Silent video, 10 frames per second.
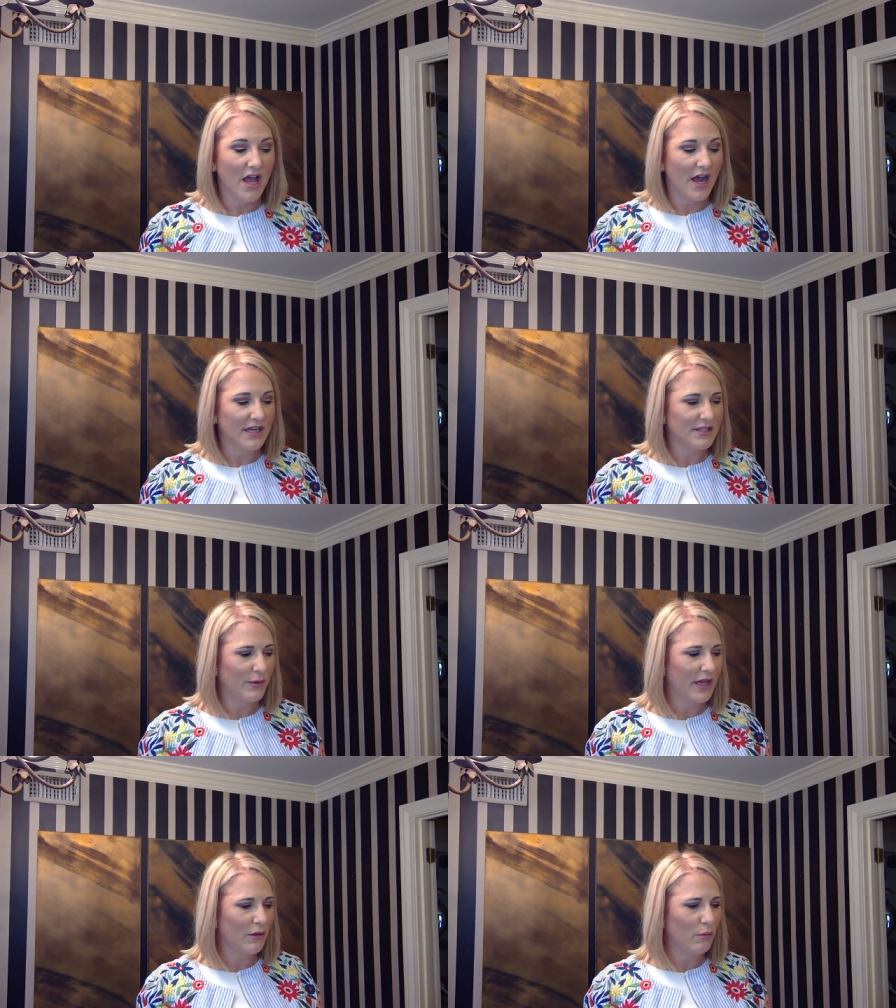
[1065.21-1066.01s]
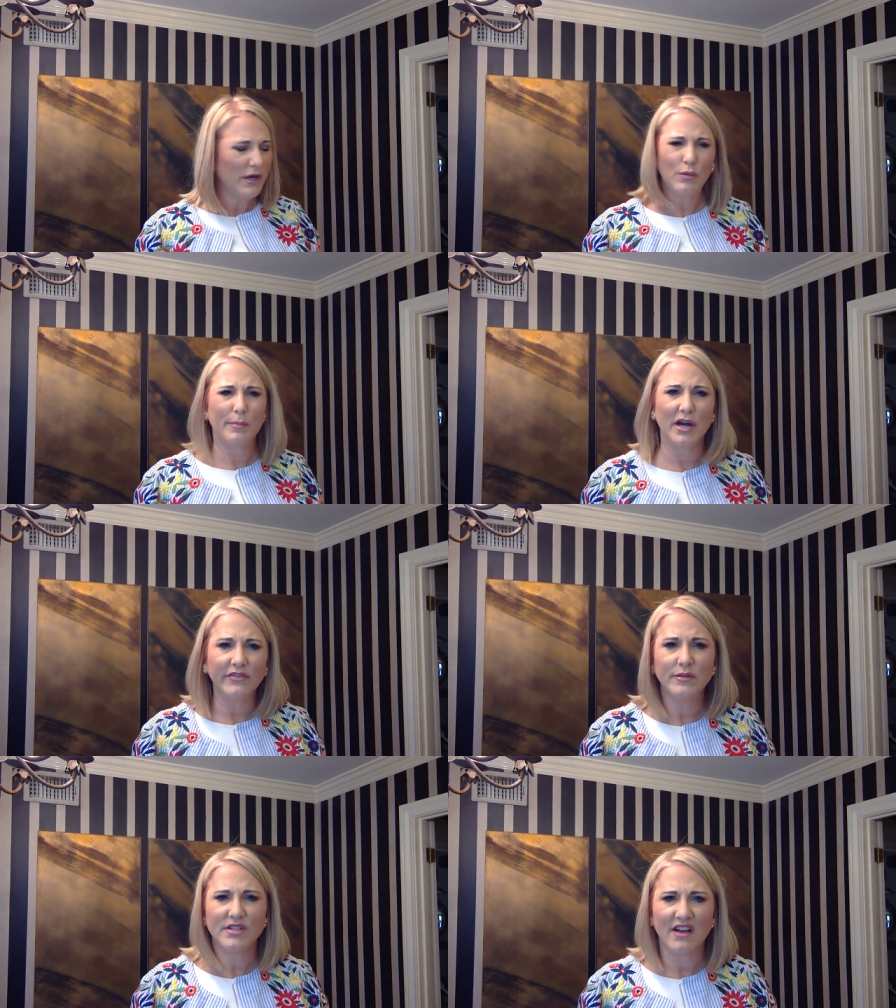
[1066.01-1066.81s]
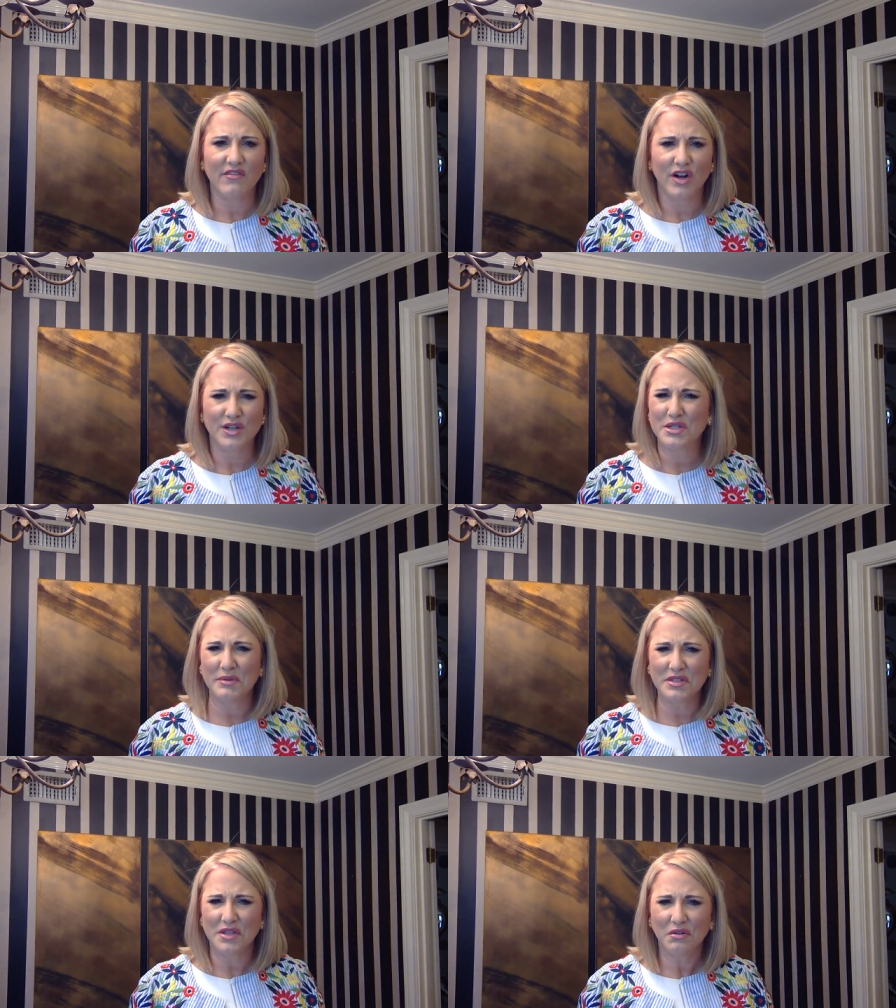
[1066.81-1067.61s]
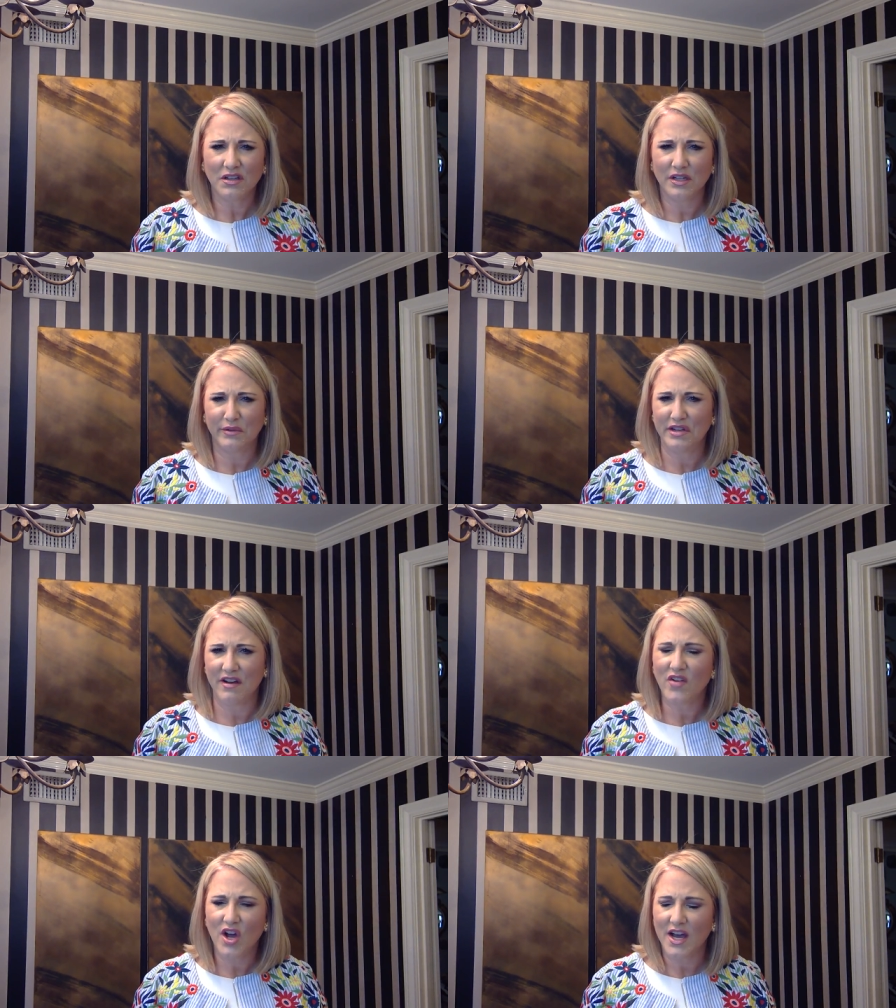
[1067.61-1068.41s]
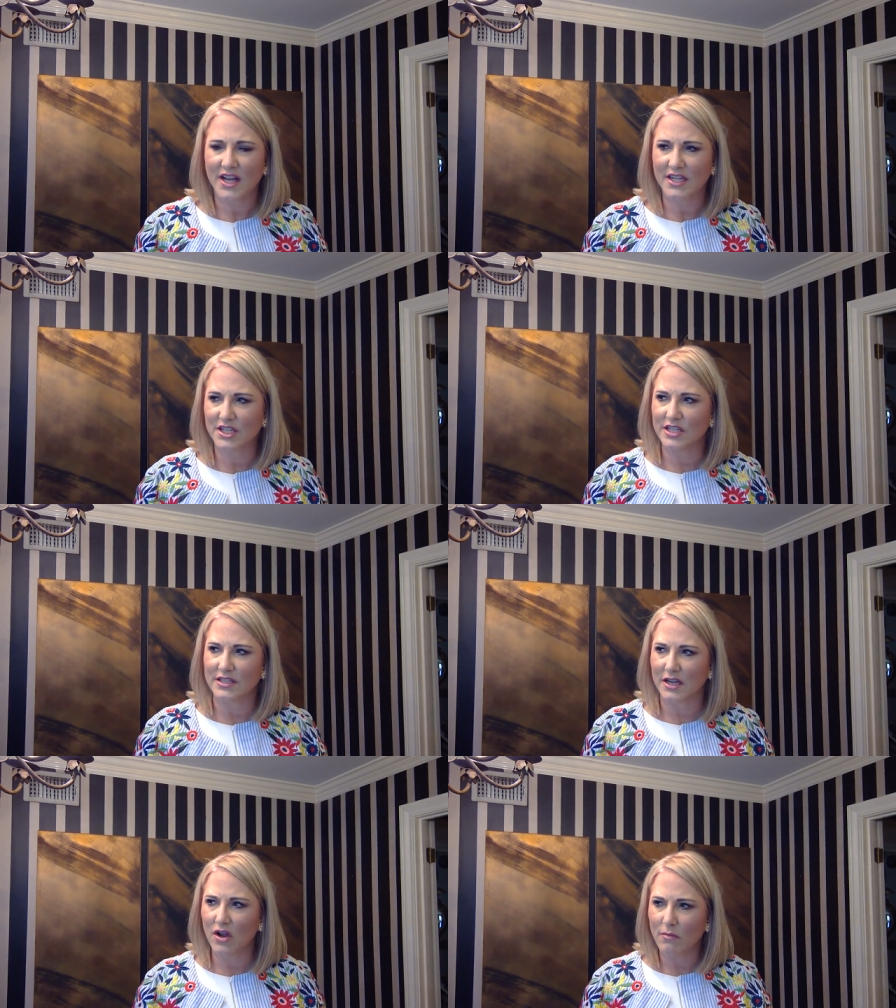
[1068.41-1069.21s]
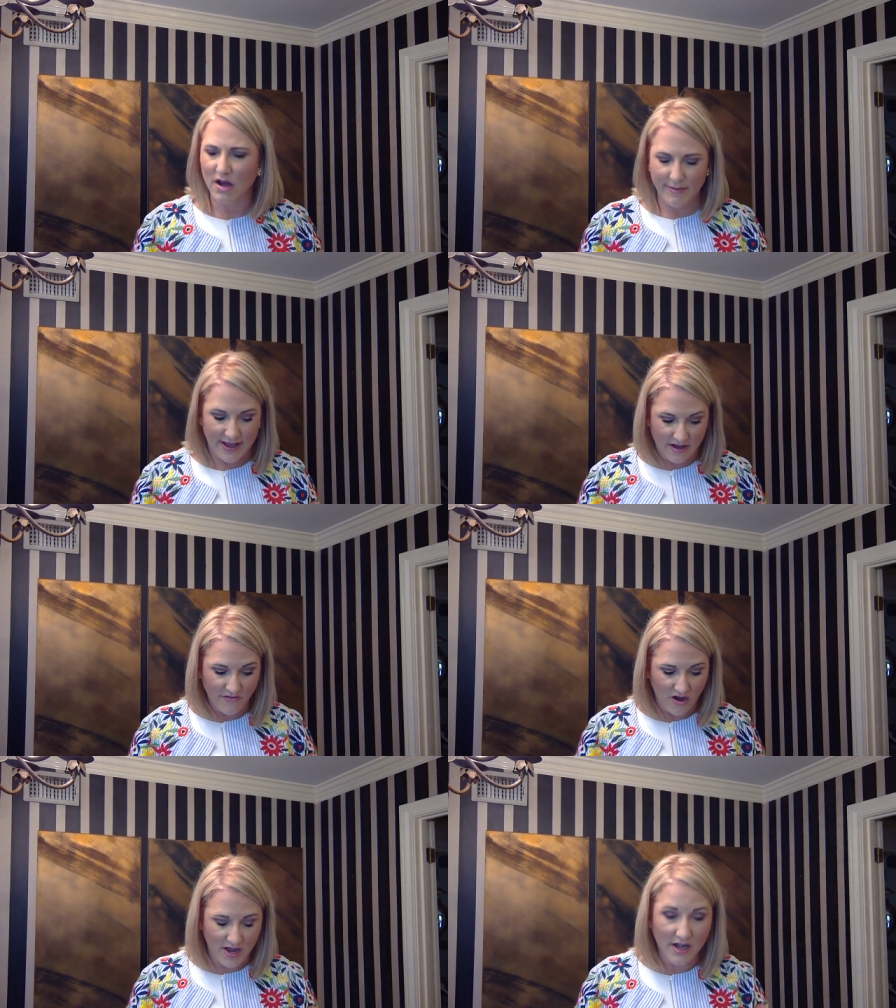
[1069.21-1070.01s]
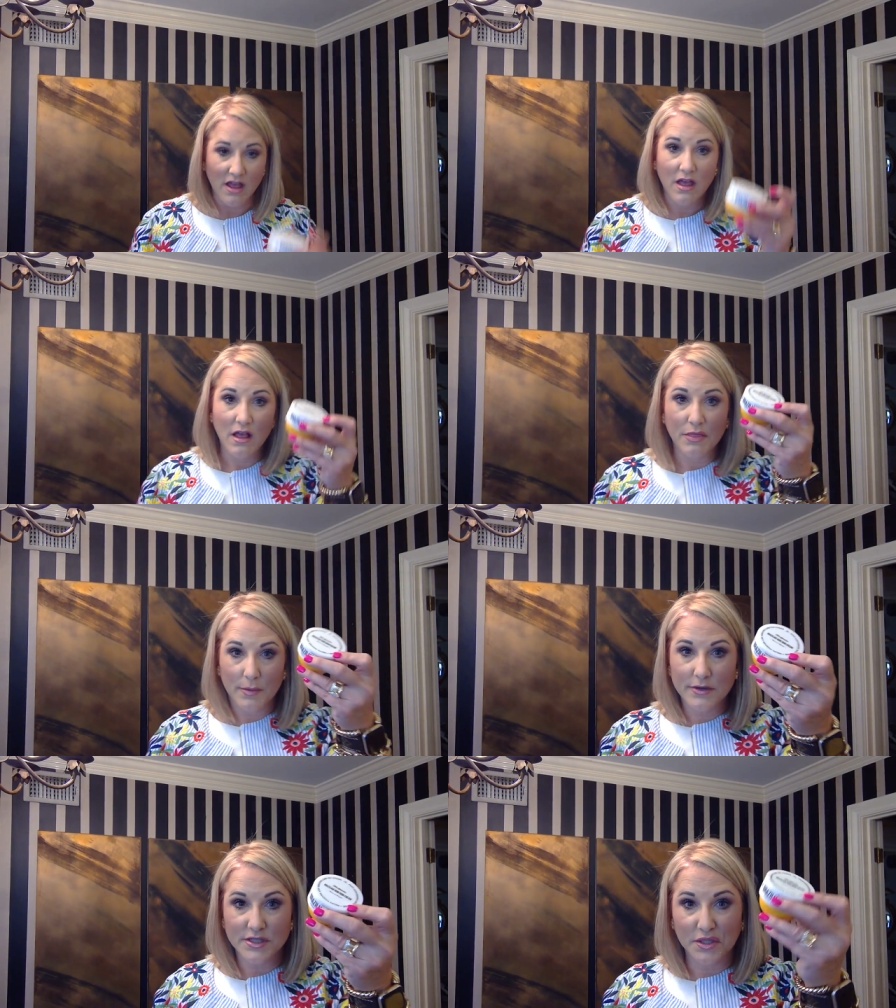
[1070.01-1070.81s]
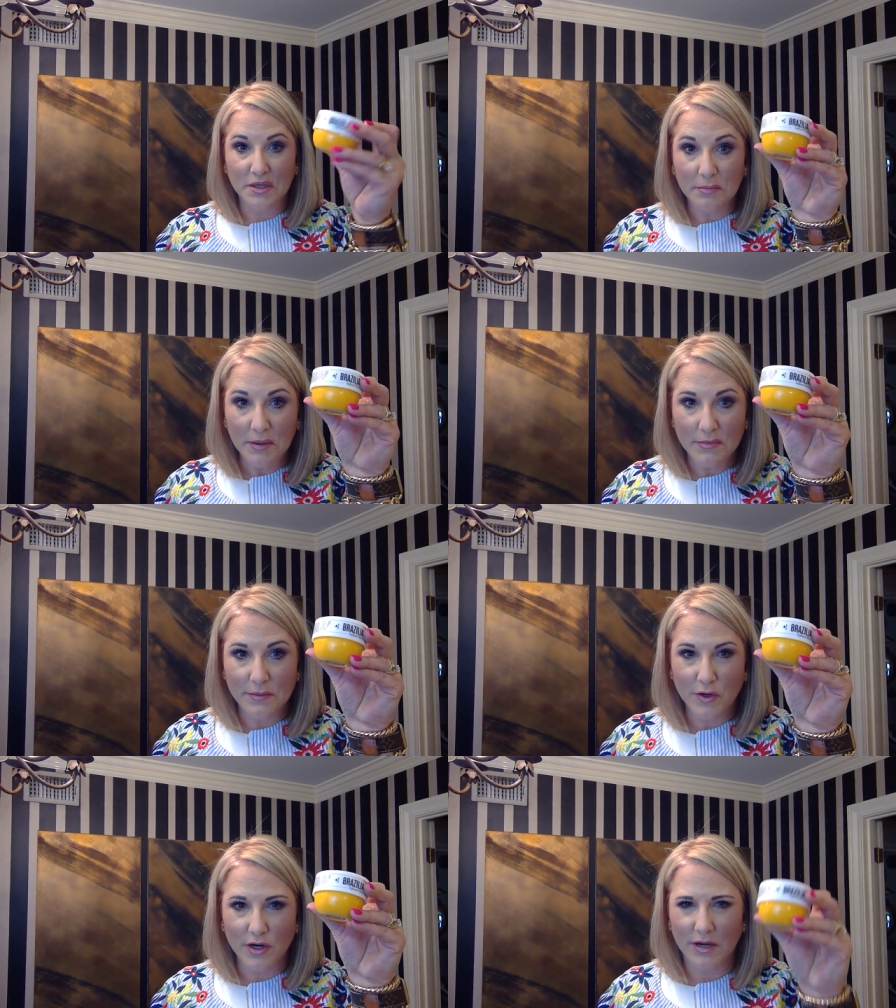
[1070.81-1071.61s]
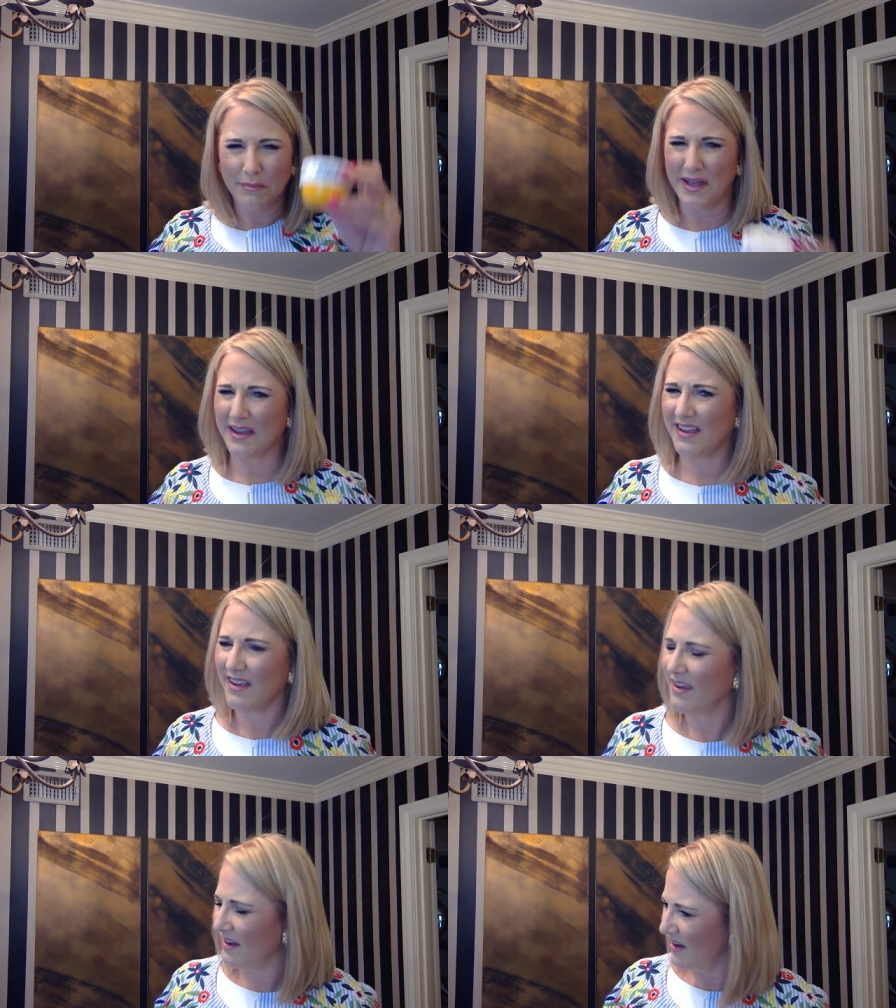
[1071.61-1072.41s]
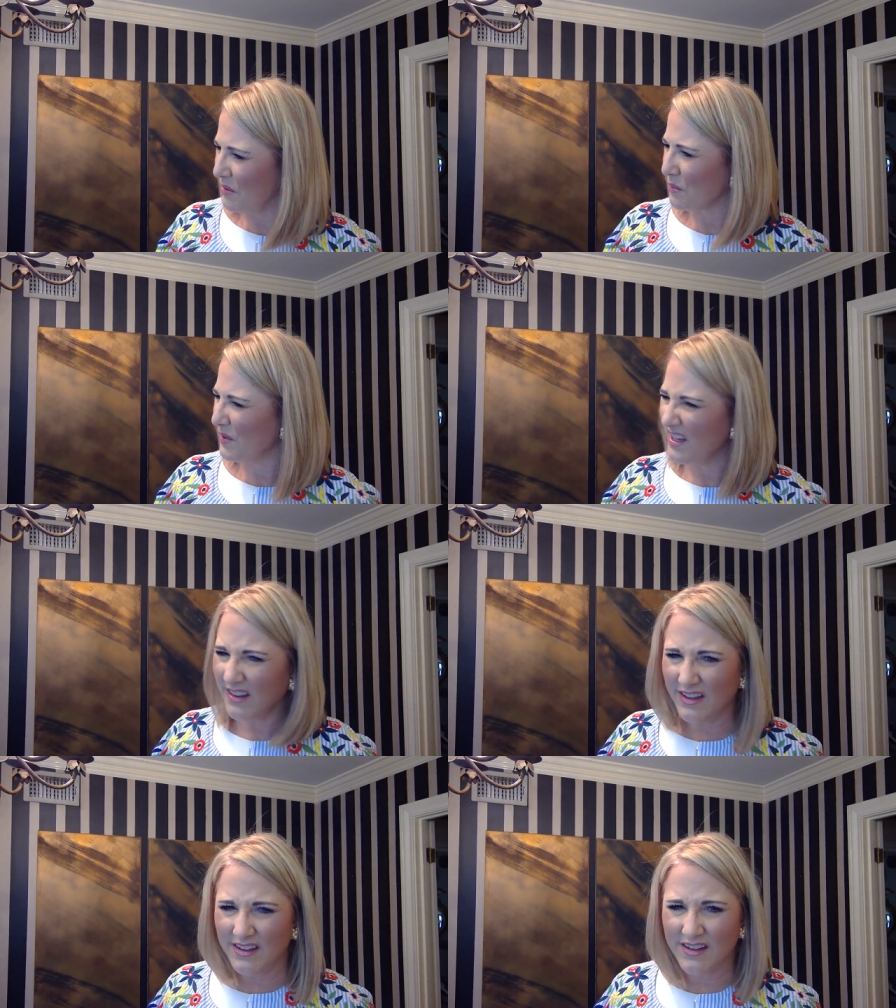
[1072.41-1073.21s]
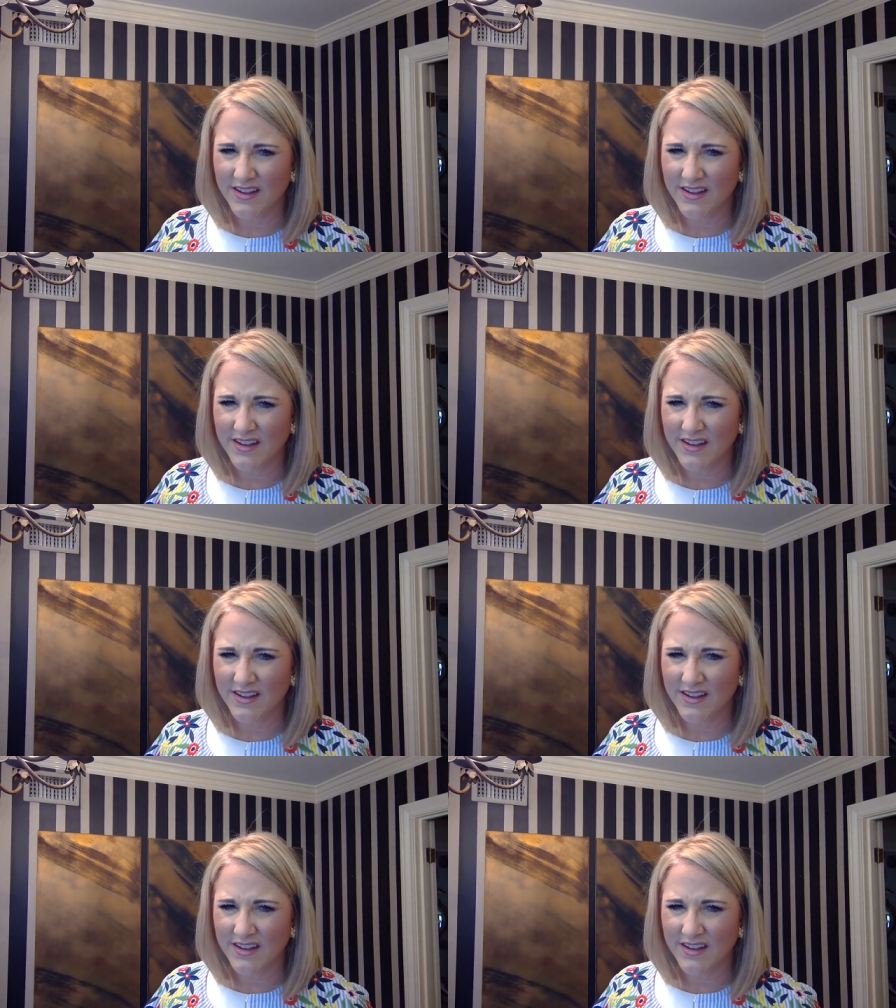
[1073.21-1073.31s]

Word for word: I'd say, wait, what do you, what perfume do you have on? You smell so good. What do you have on? And she'd say, no, Mom, I have on the Brazilian Bum Bum Cream. I'm like, really?